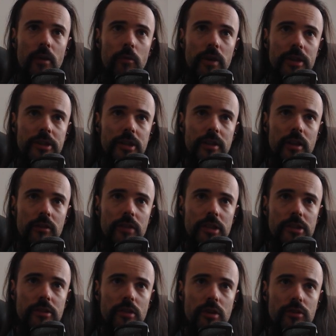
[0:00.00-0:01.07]
We are taking
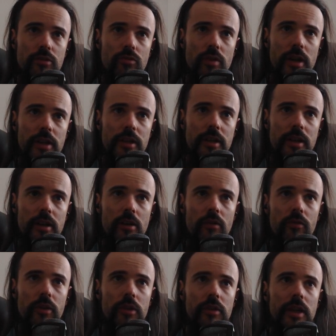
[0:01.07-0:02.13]
these nodes right here
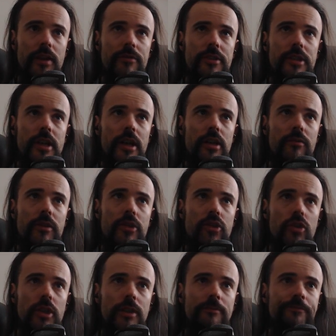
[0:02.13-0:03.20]
on the left side of the
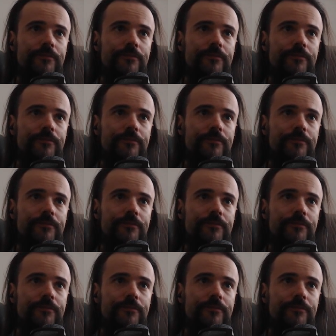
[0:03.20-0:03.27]
tree.